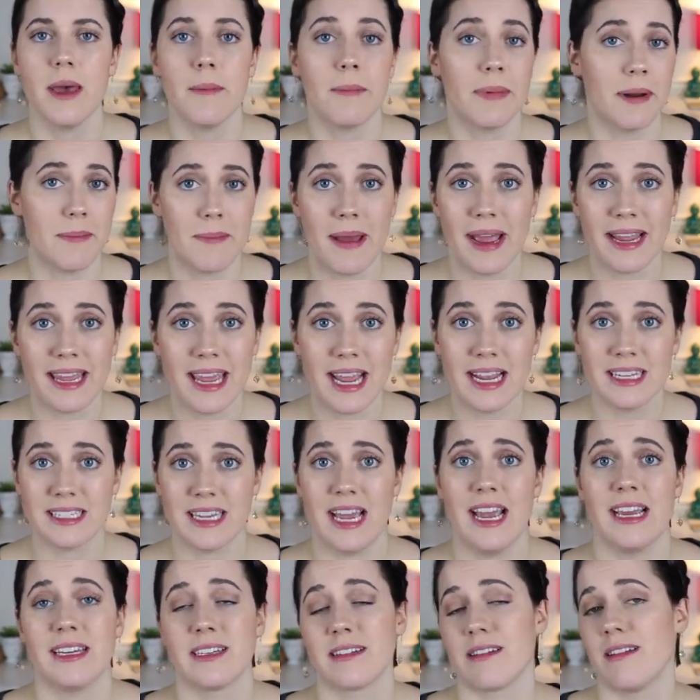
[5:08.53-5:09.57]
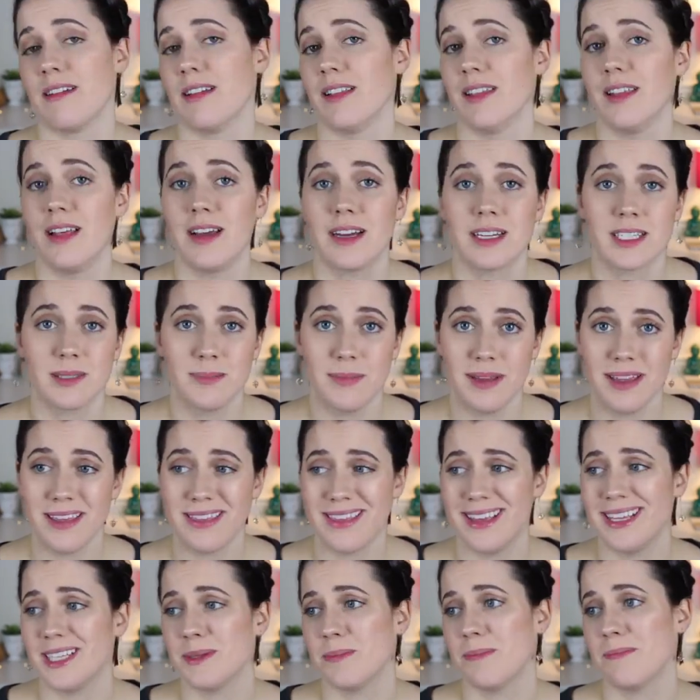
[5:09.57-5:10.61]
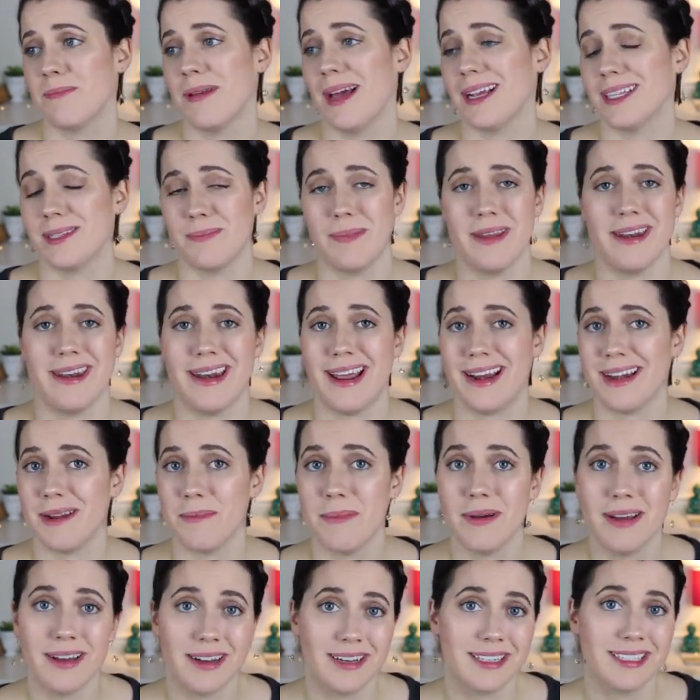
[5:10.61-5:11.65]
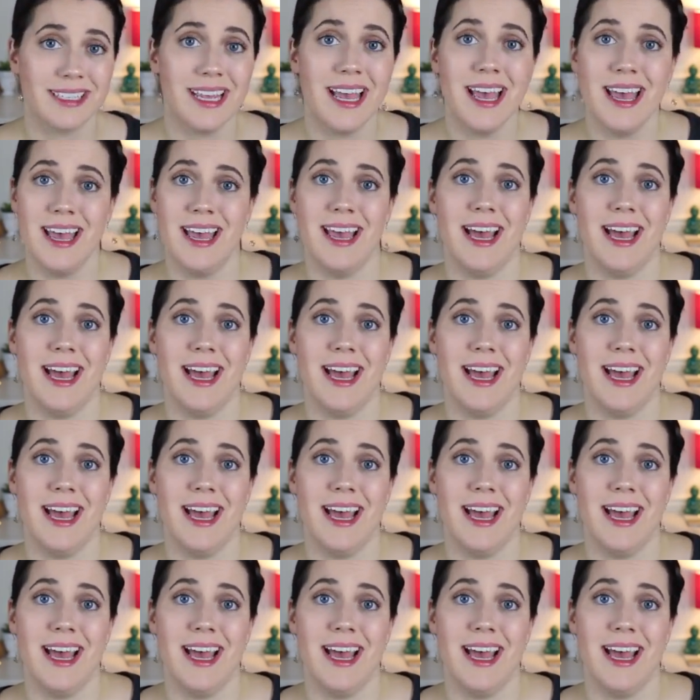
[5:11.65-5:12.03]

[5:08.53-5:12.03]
But in my case, I had to call a locksmith. I spent 90 bucks.